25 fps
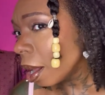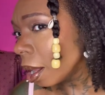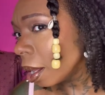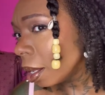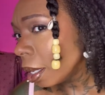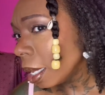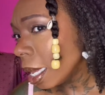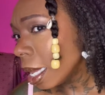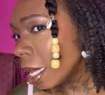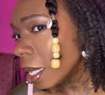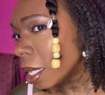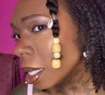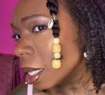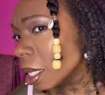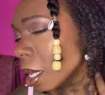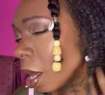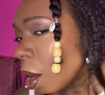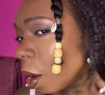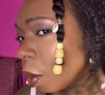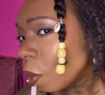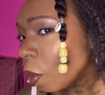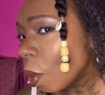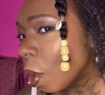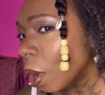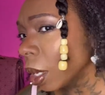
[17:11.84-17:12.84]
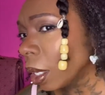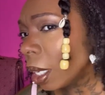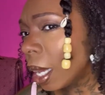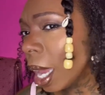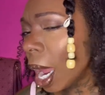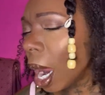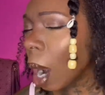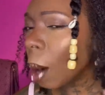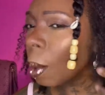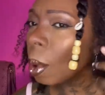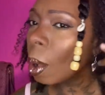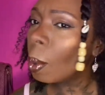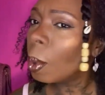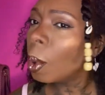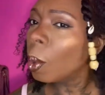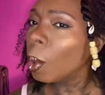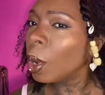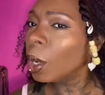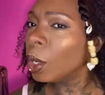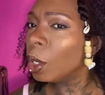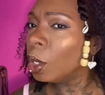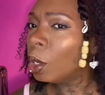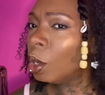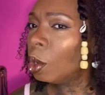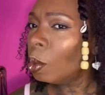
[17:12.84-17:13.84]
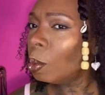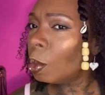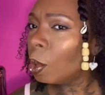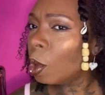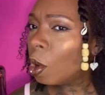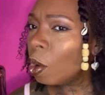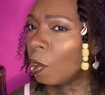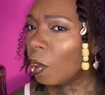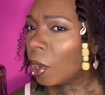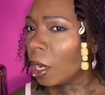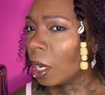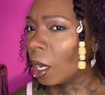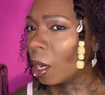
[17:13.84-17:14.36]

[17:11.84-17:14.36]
itself on camera, but when you moving